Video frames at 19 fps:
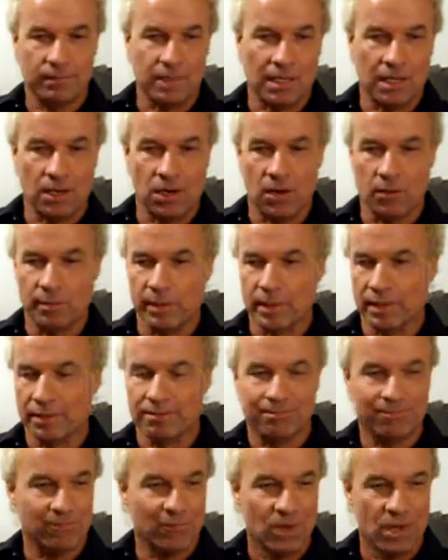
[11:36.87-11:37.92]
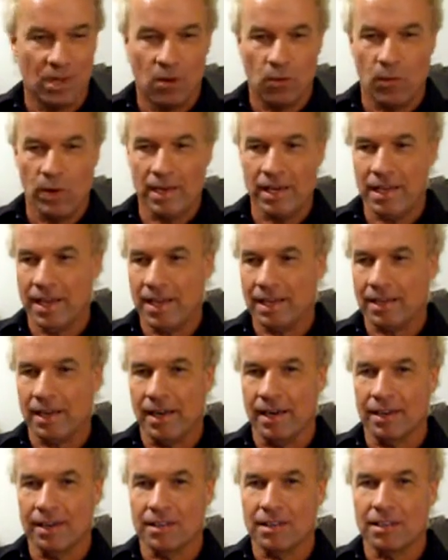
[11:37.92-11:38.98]
you know, but why the heck
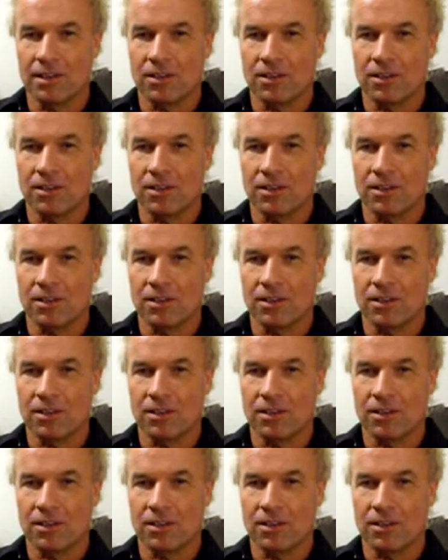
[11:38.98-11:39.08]
edit it?